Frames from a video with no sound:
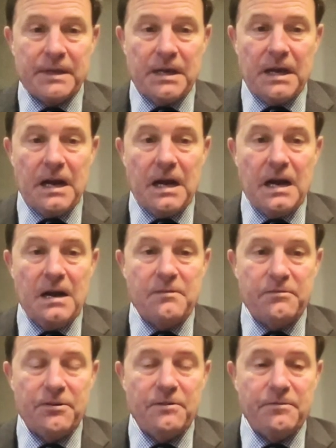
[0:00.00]
for
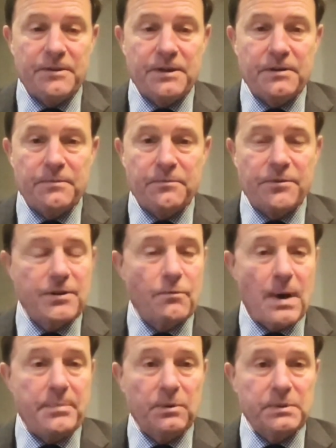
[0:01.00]
the
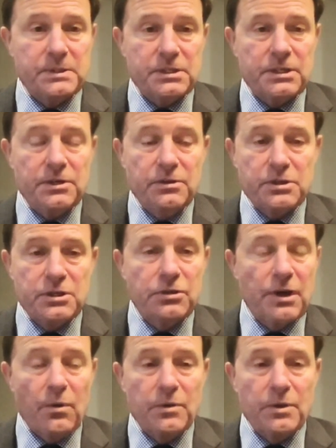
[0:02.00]
rebels to
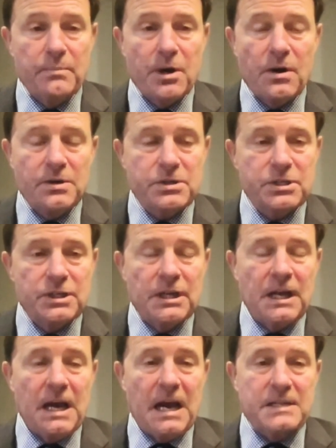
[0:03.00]
go on the march,
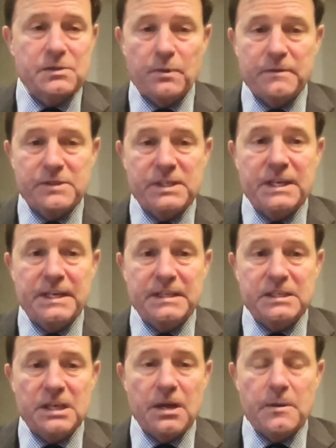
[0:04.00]
as we've seen.
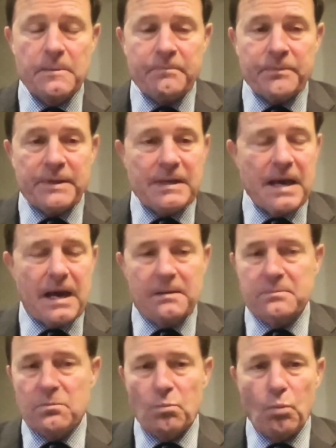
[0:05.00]
So
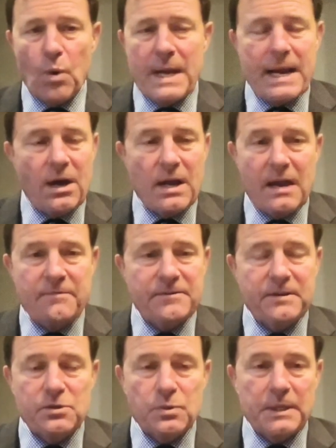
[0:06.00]
when I left
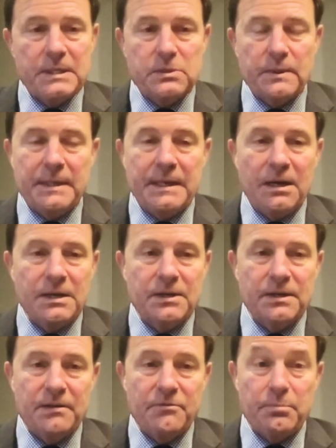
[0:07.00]
in 2020, I
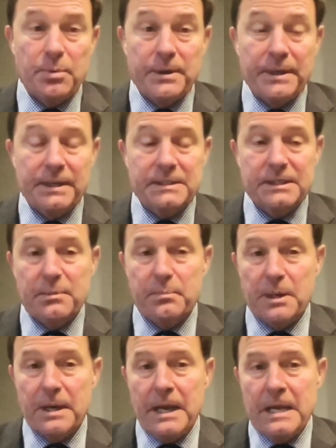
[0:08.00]
could never predict it.
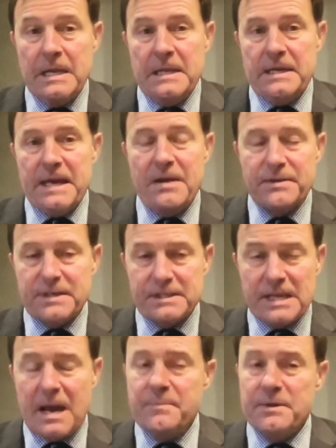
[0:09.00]
But now that it's
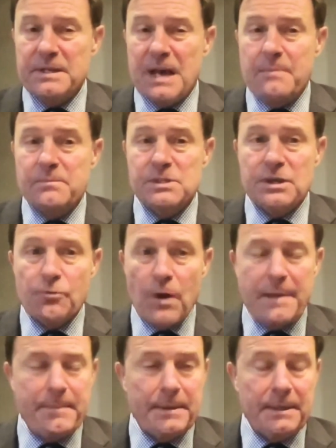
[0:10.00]
happened and happened so
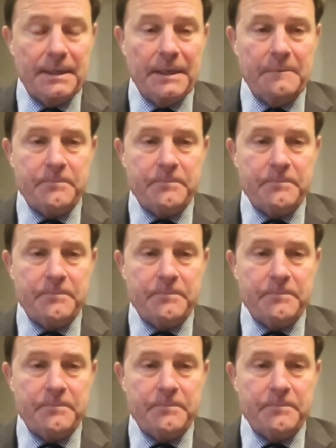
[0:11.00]
rapidly,